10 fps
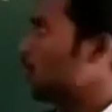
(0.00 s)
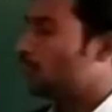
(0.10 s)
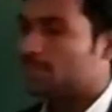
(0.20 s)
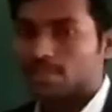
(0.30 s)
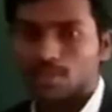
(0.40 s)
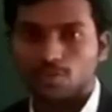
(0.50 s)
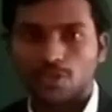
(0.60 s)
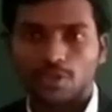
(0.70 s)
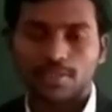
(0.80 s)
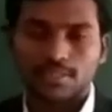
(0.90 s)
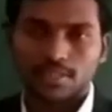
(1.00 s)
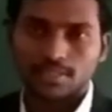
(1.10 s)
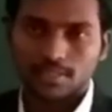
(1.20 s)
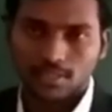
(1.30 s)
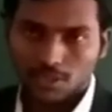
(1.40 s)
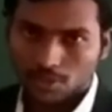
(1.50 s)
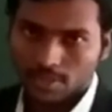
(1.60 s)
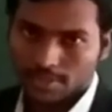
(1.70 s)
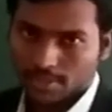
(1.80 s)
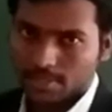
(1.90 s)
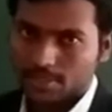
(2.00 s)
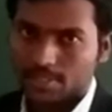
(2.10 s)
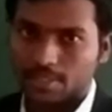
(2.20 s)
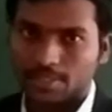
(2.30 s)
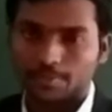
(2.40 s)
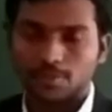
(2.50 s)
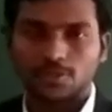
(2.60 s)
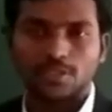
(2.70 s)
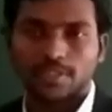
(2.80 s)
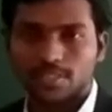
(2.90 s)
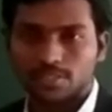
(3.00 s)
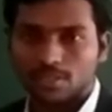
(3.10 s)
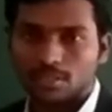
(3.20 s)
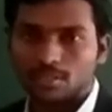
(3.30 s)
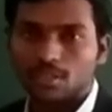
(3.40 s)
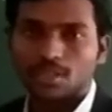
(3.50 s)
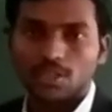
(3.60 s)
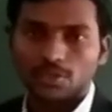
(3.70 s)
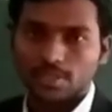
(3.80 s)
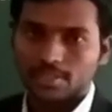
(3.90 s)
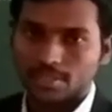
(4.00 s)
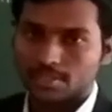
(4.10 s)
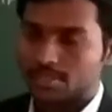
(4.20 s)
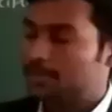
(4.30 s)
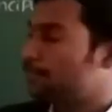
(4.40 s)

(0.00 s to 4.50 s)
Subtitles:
we are going to discuss in today's section. So let us start today's section.